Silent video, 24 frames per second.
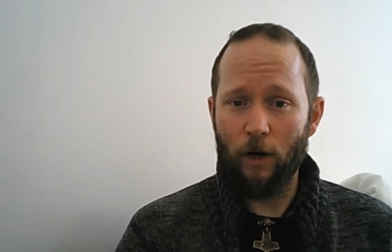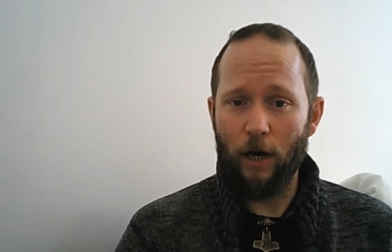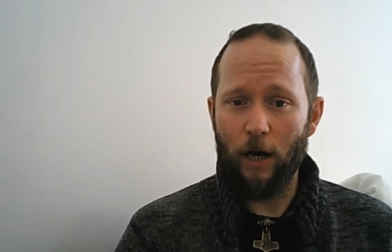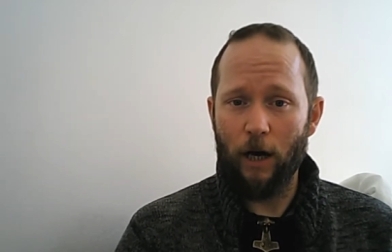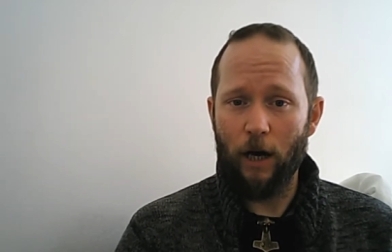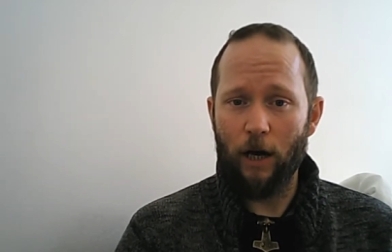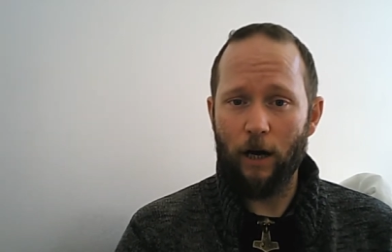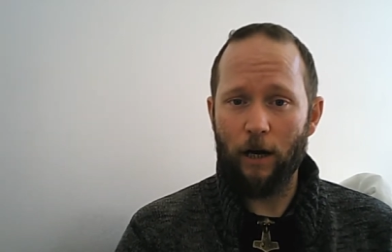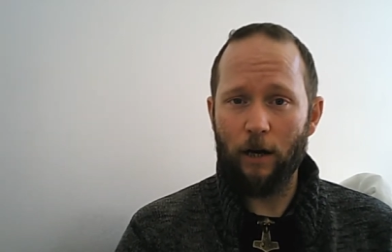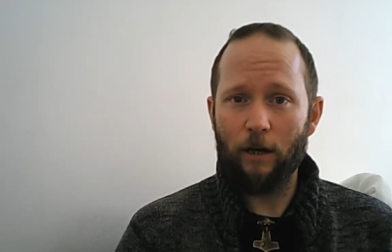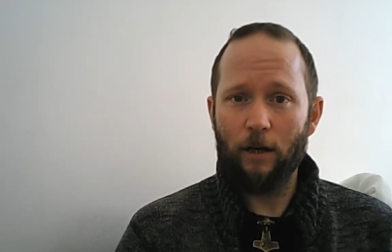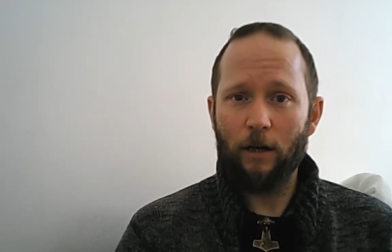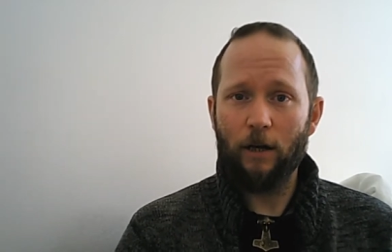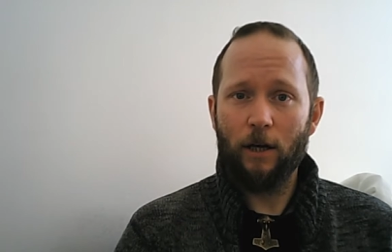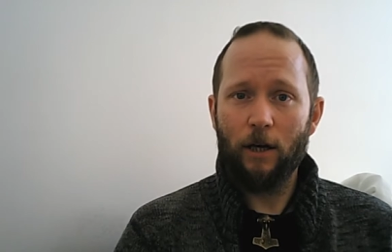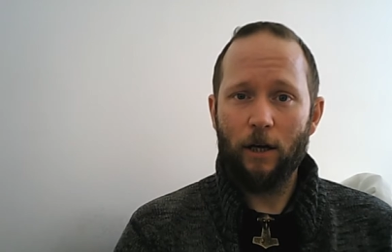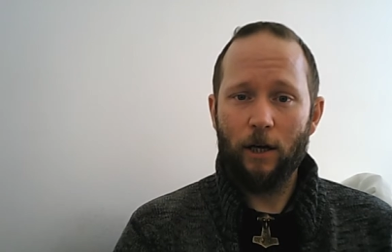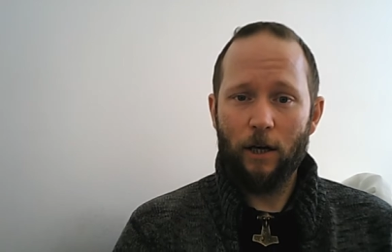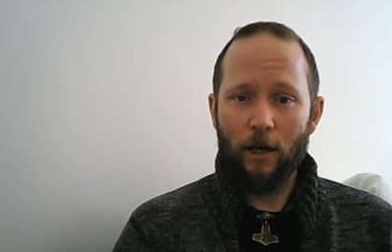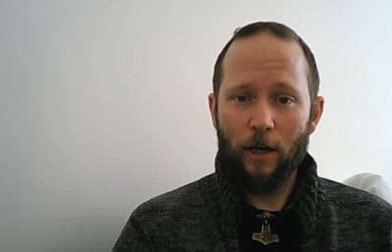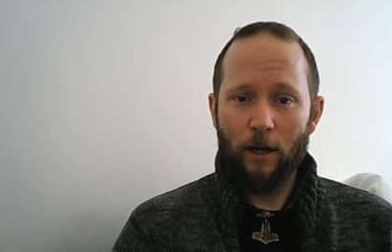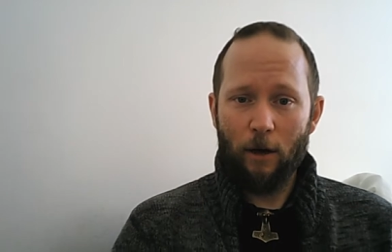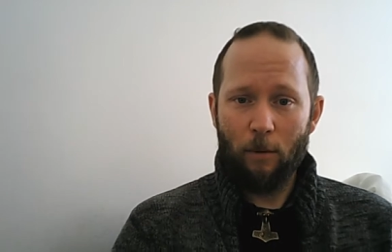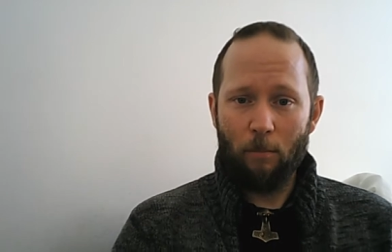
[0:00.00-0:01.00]
Uh,
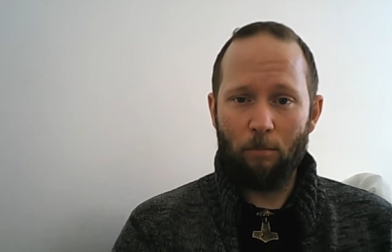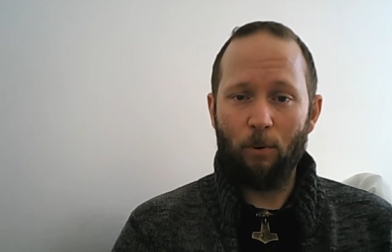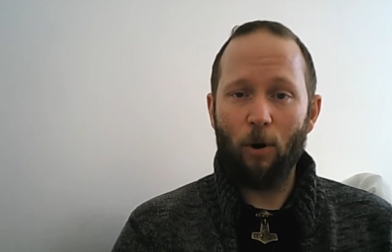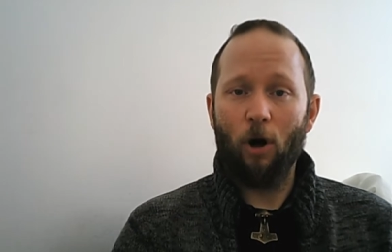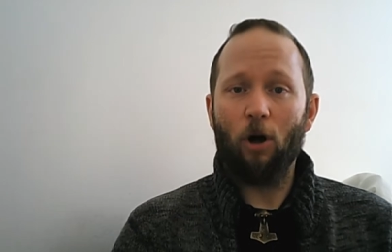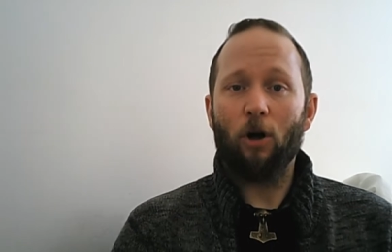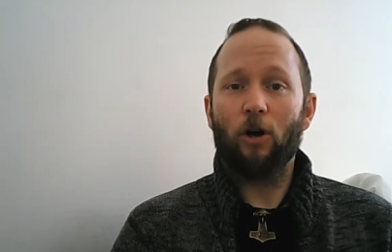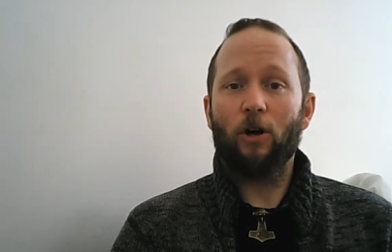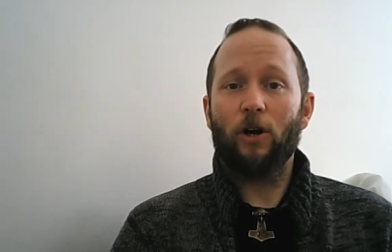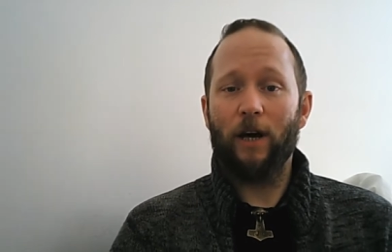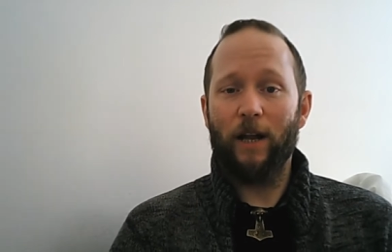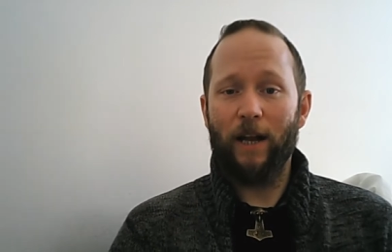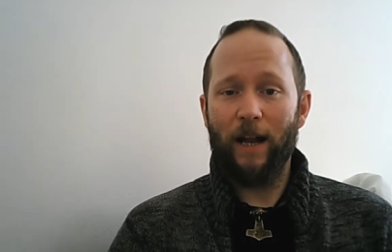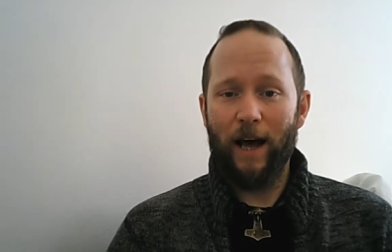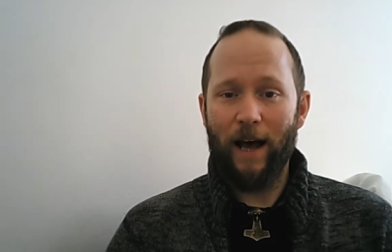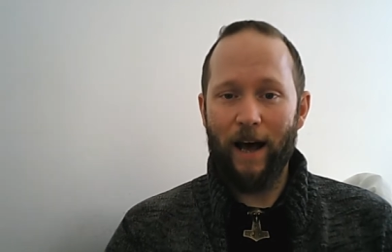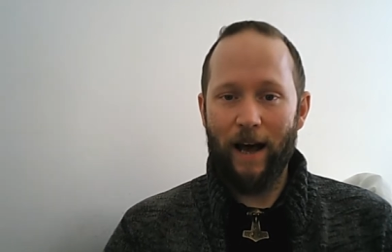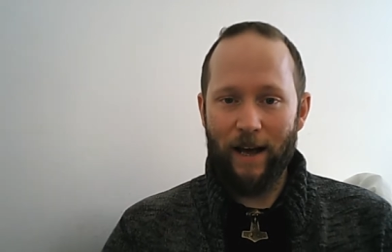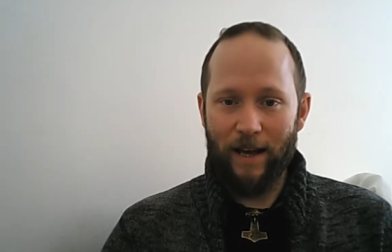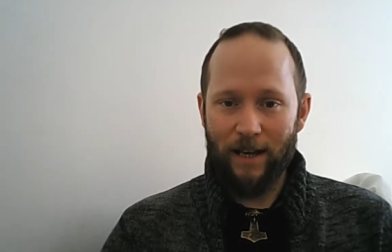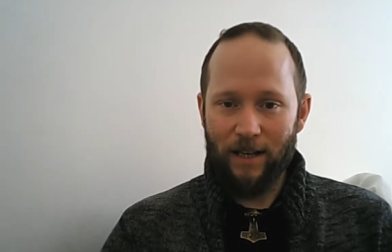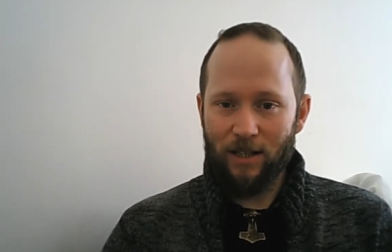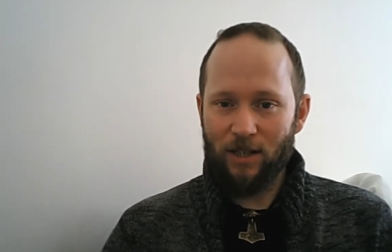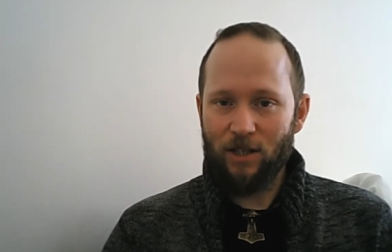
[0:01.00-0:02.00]

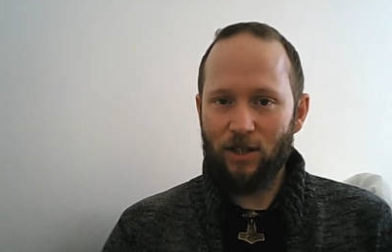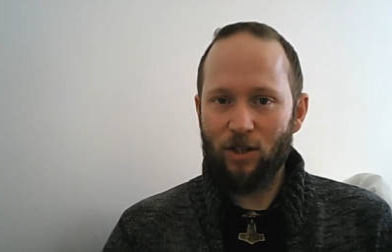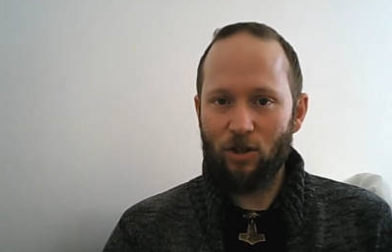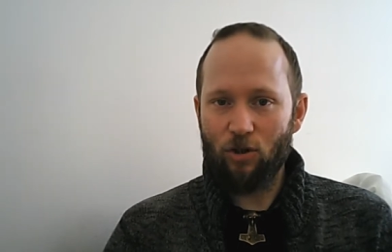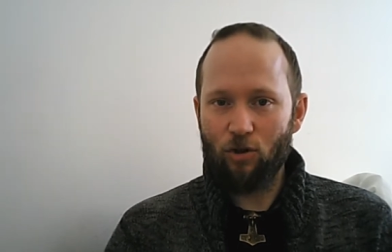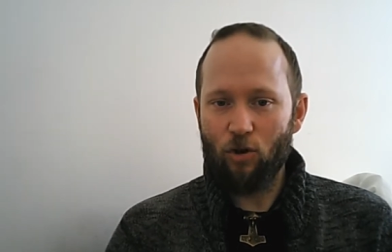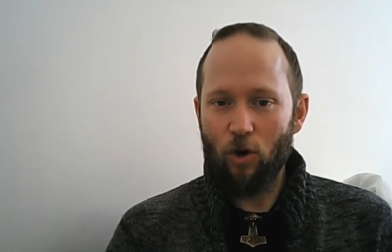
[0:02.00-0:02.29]
balkanized,